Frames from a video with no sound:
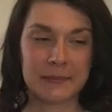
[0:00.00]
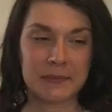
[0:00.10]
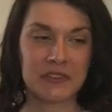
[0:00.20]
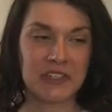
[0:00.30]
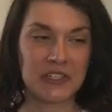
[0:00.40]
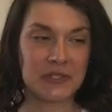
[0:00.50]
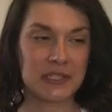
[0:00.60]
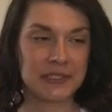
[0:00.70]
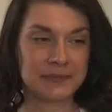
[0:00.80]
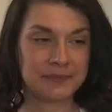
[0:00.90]
But readers,
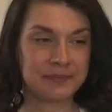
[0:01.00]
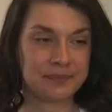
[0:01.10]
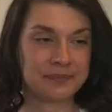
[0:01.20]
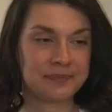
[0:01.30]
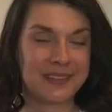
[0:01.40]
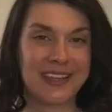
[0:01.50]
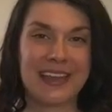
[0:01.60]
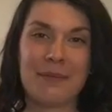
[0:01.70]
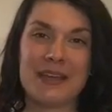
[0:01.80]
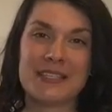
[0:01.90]

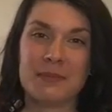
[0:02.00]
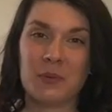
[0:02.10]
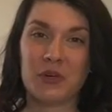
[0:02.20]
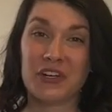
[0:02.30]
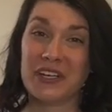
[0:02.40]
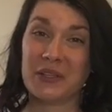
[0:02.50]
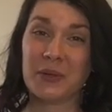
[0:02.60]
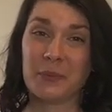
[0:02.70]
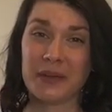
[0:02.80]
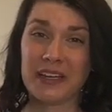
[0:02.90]
that makes me worry a
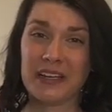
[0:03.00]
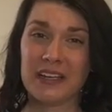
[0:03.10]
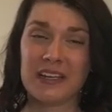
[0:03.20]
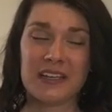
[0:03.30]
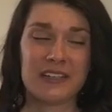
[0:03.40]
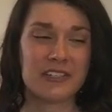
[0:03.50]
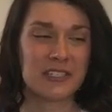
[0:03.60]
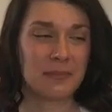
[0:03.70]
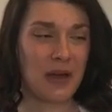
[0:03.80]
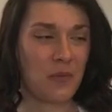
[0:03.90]
little bit
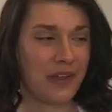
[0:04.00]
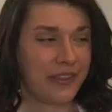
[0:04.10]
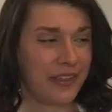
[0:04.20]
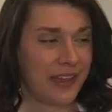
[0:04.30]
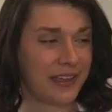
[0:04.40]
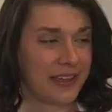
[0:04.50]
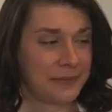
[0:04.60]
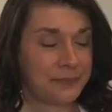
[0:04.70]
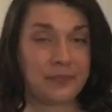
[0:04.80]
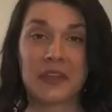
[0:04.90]
just about one thing,
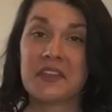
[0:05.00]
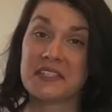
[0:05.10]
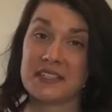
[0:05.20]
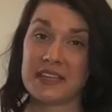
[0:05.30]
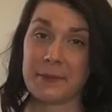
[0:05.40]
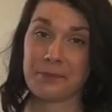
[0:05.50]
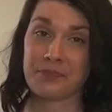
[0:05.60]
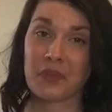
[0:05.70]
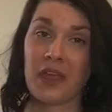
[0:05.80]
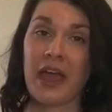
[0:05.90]
and this is it.
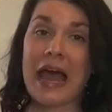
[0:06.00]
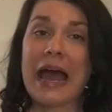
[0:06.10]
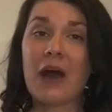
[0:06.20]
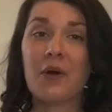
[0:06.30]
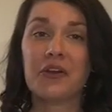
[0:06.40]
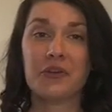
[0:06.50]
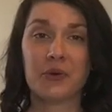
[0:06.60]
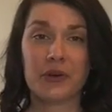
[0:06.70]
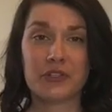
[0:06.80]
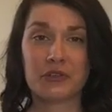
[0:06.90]
How are you
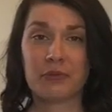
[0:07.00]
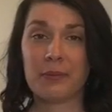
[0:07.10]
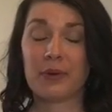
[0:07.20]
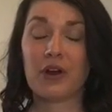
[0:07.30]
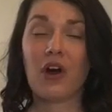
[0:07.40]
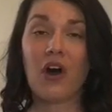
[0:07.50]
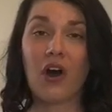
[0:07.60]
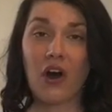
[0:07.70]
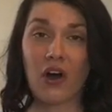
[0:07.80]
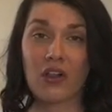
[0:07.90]
going to remember
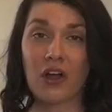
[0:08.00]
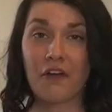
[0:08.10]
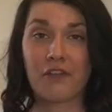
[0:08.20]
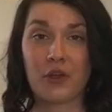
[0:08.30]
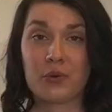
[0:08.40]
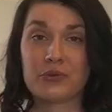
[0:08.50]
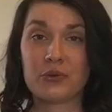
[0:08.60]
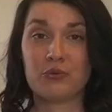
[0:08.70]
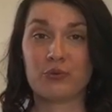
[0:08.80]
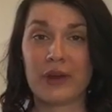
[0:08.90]
all of those
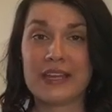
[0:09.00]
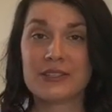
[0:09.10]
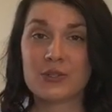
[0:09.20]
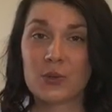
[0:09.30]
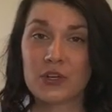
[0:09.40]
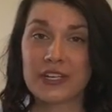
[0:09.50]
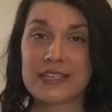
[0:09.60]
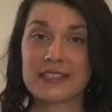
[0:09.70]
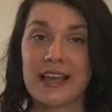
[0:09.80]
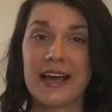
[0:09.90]
great
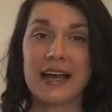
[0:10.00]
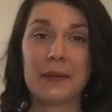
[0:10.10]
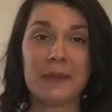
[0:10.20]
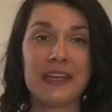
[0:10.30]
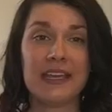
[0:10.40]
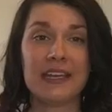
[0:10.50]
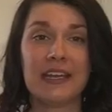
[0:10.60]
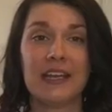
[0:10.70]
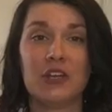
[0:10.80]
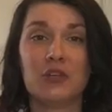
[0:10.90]
stories? I mean,
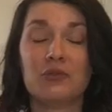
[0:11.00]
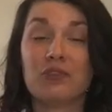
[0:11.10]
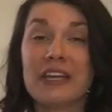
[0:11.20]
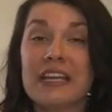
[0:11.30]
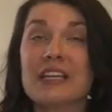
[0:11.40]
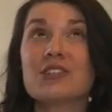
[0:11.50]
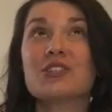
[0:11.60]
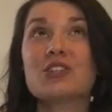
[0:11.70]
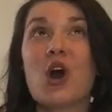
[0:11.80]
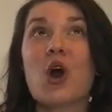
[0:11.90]
you're reading
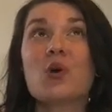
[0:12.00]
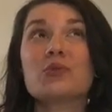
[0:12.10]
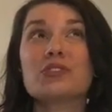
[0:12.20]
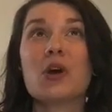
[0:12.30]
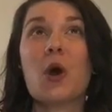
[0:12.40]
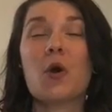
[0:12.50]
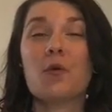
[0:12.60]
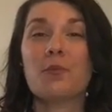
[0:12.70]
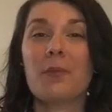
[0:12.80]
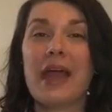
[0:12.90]

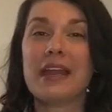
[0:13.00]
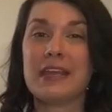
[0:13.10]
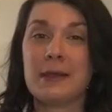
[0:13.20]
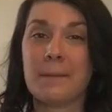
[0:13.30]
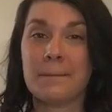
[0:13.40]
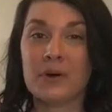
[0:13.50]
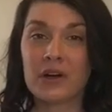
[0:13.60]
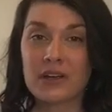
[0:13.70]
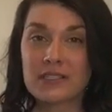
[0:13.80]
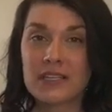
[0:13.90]
so many
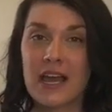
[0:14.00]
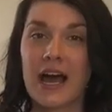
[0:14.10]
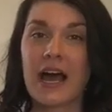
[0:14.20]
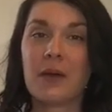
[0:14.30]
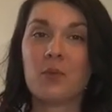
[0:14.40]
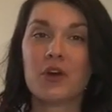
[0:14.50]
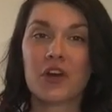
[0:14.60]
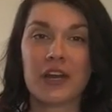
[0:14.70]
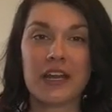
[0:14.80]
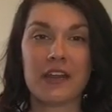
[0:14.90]
books. I'm
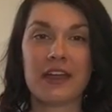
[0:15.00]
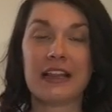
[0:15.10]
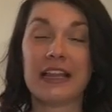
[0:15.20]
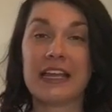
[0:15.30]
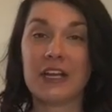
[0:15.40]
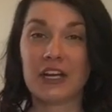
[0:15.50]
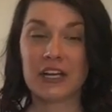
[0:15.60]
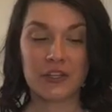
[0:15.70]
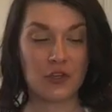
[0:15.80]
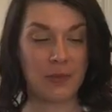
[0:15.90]
worried that later
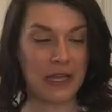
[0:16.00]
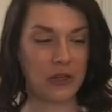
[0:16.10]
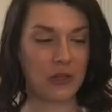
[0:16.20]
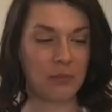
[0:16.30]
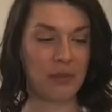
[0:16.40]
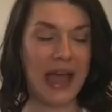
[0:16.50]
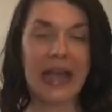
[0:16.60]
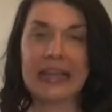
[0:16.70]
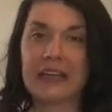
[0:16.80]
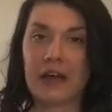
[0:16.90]
you might look
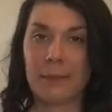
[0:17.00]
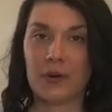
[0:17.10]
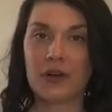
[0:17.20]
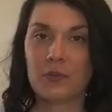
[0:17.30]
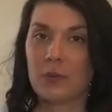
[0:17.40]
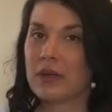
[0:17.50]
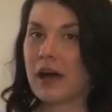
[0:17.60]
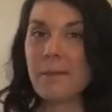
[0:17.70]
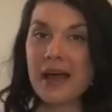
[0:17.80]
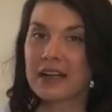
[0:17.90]
back at a book when we
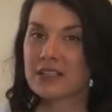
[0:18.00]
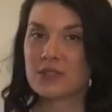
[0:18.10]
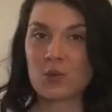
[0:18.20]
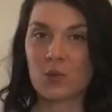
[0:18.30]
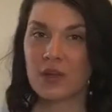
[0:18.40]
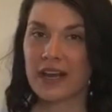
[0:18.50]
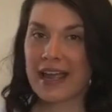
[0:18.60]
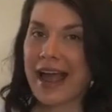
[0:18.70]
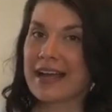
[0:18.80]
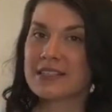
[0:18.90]
come back to school and I
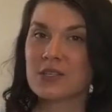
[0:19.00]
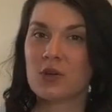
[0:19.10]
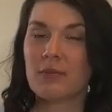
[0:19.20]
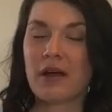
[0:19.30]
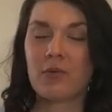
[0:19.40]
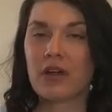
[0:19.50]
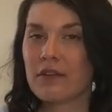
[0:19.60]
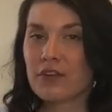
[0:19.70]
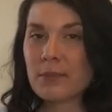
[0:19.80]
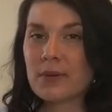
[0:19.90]
ask you about one
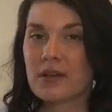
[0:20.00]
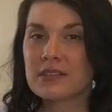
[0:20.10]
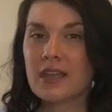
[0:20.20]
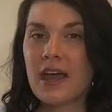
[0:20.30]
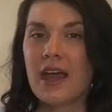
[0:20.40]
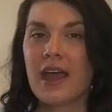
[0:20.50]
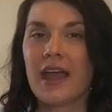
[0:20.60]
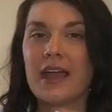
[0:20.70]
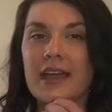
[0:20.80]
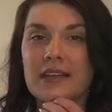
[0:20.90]
of your books,
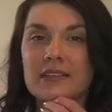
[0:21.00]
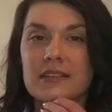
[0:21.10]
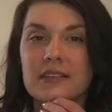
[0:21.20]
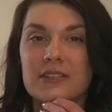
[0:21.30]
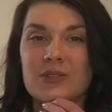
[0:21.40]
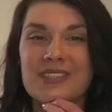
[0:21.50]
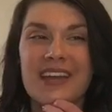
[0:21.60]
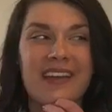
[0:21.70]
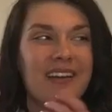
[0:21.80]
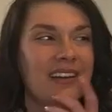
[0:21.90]
and you'll
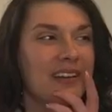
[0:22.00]
say,